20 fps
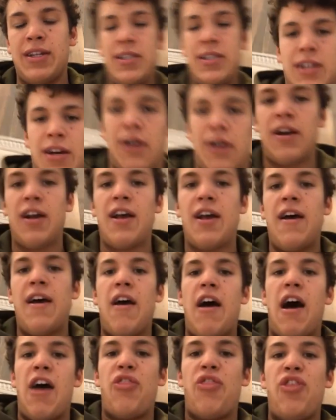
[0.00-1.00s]
So
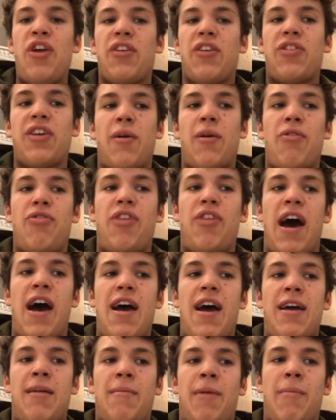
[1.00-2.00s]
I think that with
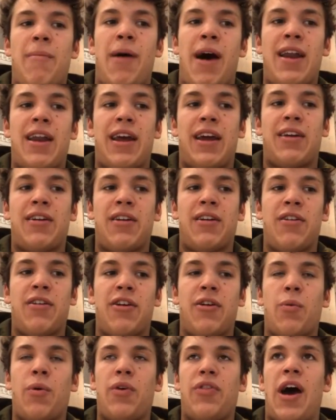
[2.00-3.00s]
that in my mind, I could,
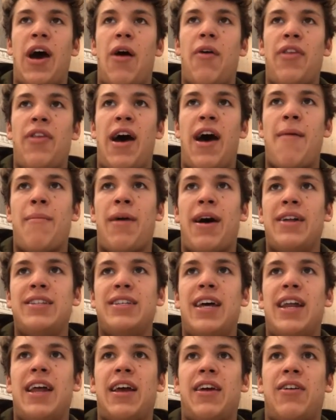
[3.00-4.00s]
or without that
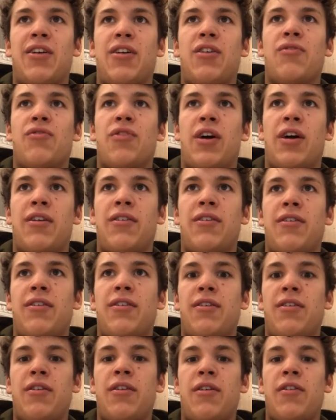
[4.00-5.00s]
mindset, I could have run
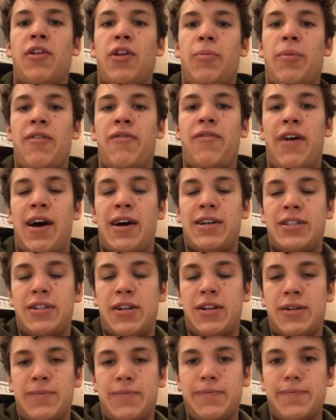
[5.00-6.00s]
a little bit
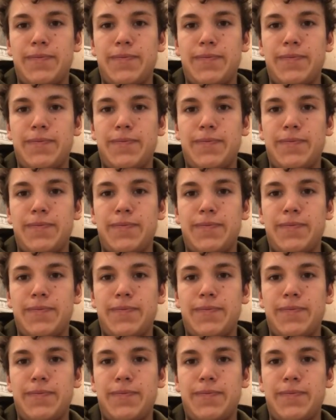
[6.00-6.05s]
faster.